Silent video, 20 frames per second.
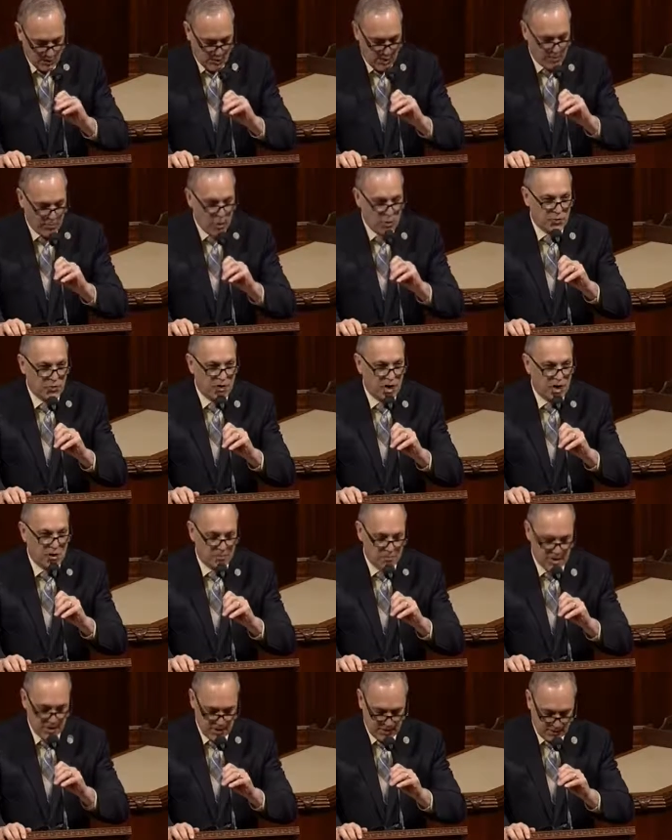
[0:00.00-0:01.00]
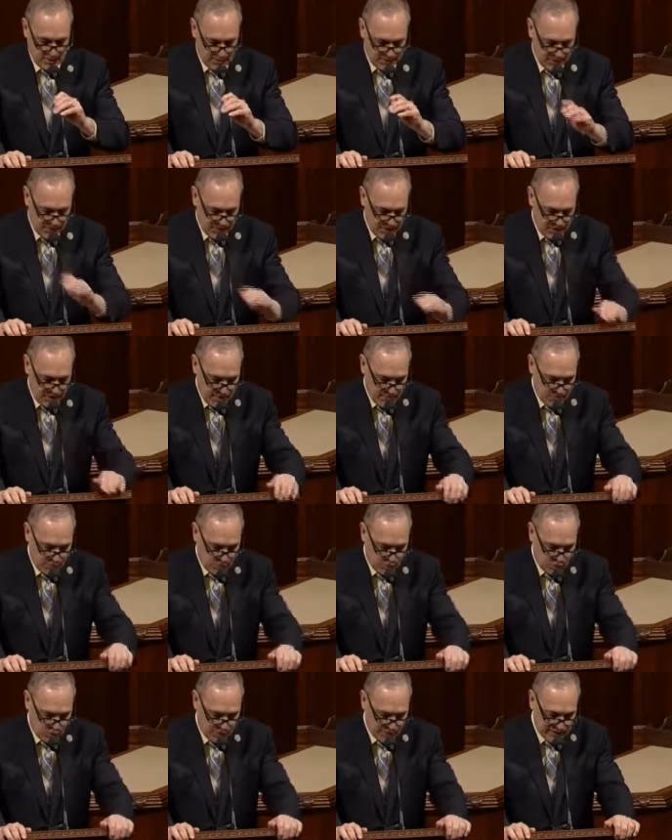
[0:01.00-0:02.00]
While both young men,
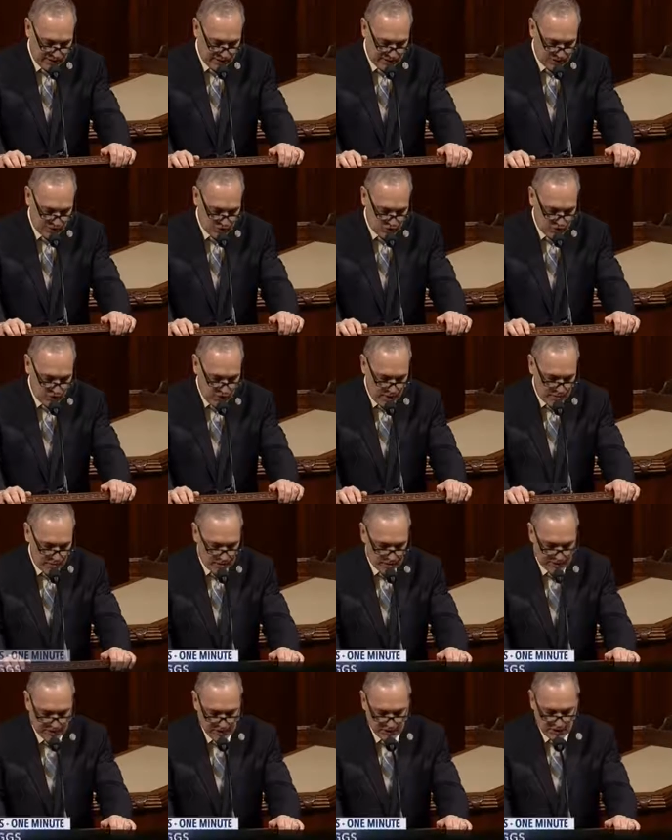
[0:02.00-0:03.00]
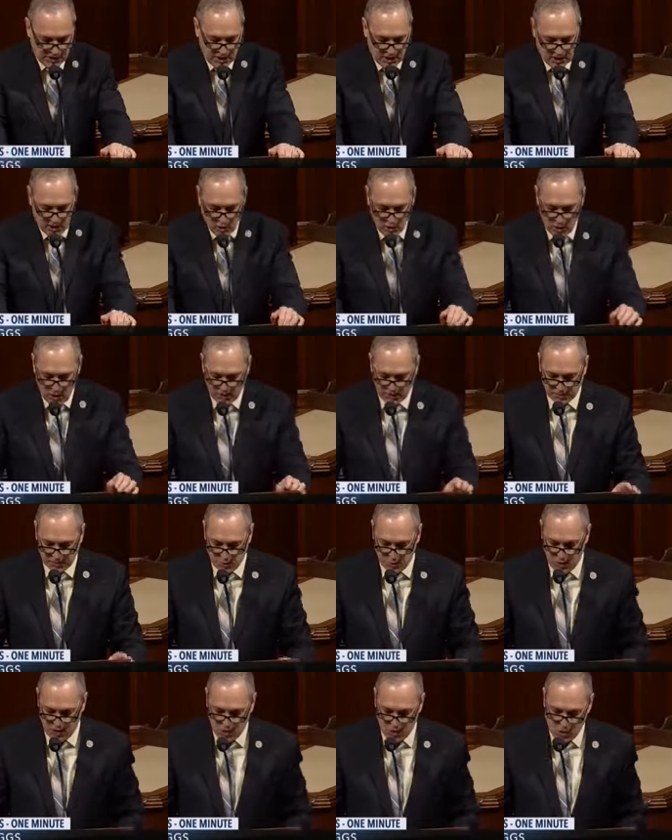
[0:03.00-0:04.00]
Mr. Willie and Mr. Draper, enlisted in the U.S.
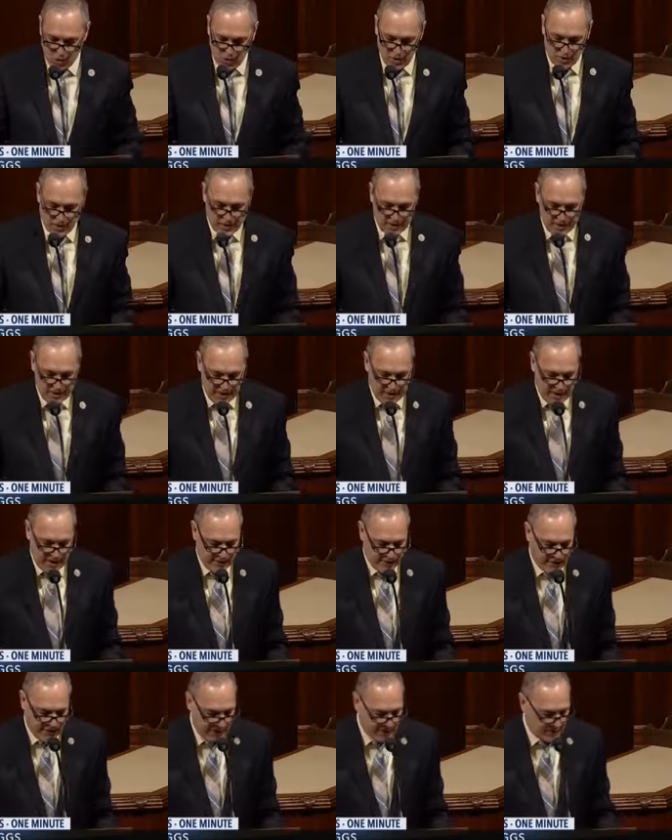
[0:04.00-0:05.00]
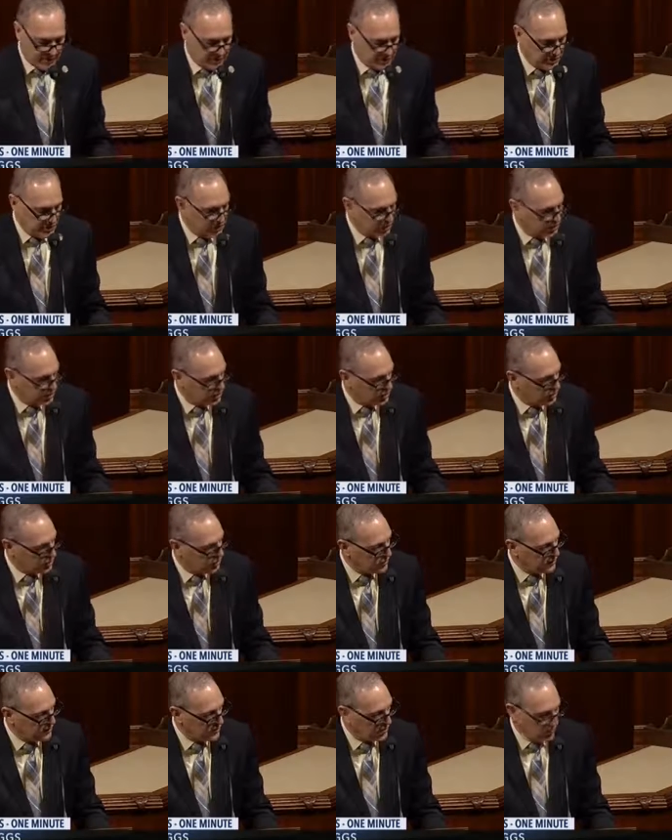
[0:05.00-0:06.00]
Marine Corps and valiantly
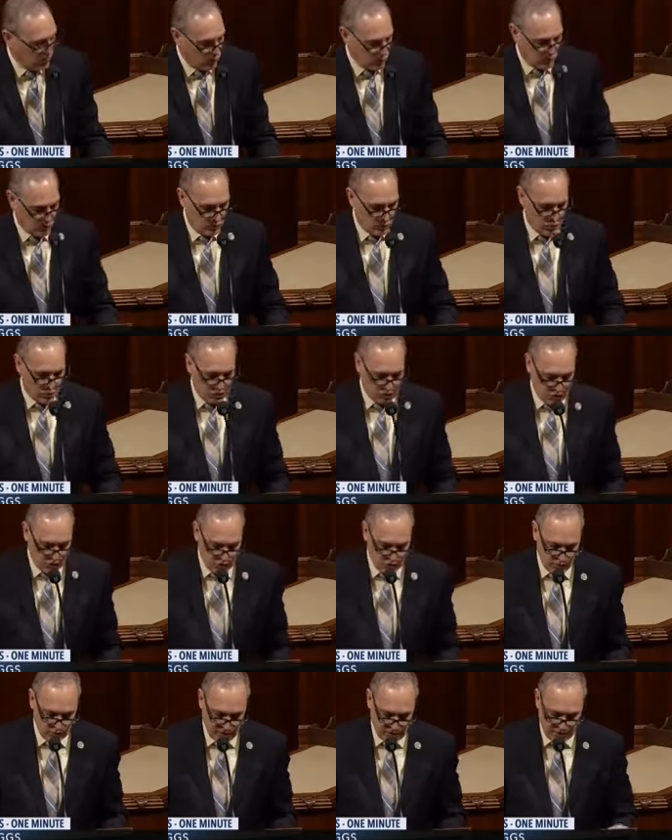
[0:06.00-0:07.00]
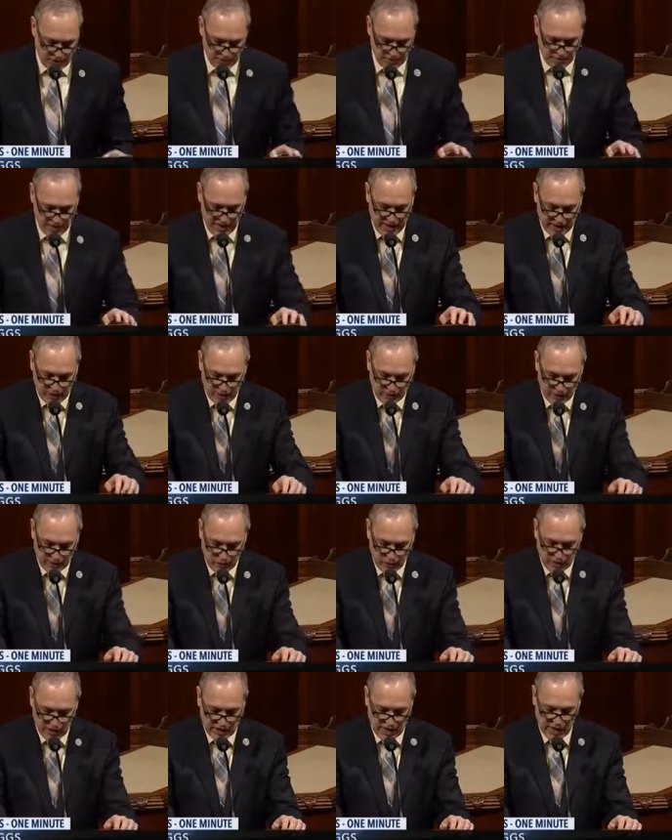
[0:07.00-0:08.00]
served in World War II in the battles of
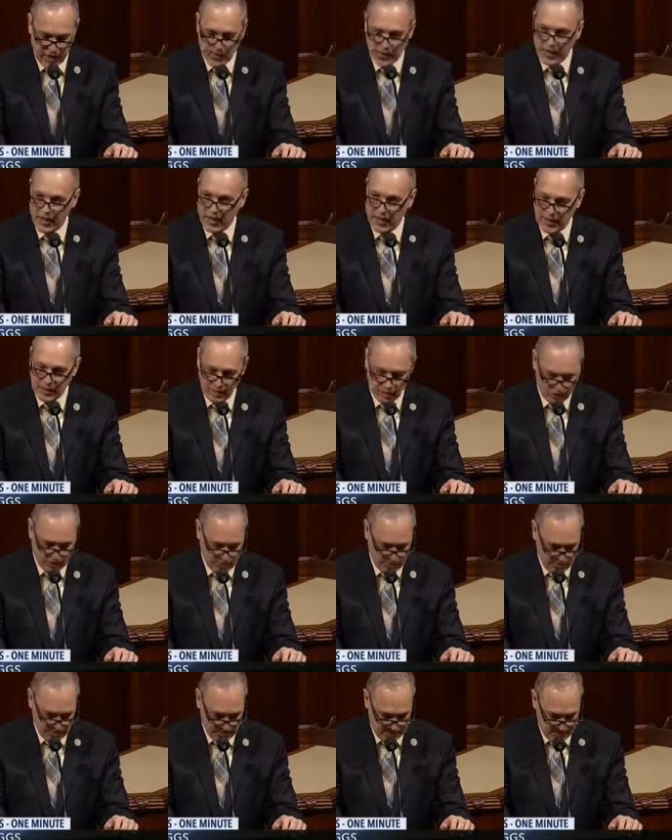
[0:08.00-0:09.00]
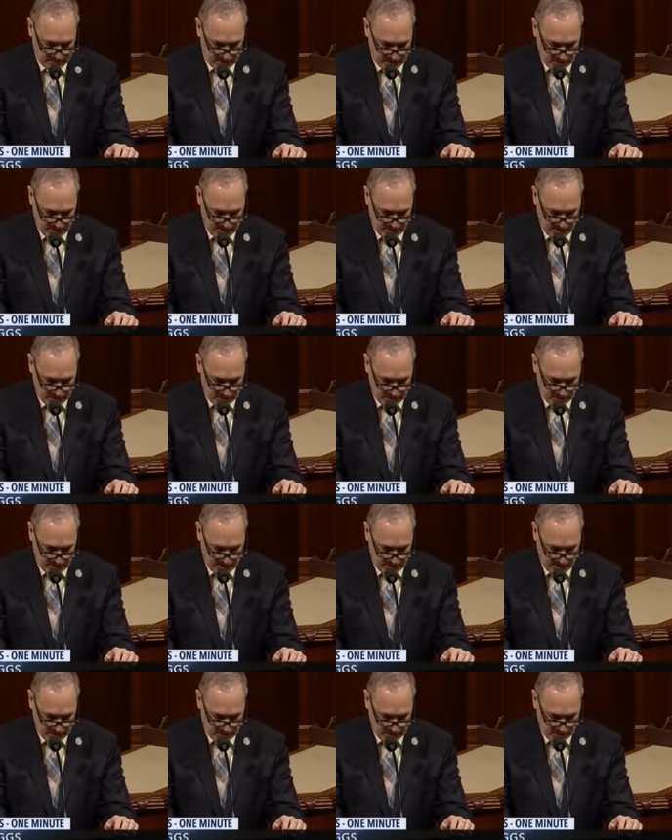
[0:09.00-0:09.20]
Okinawa and Iwo Jima.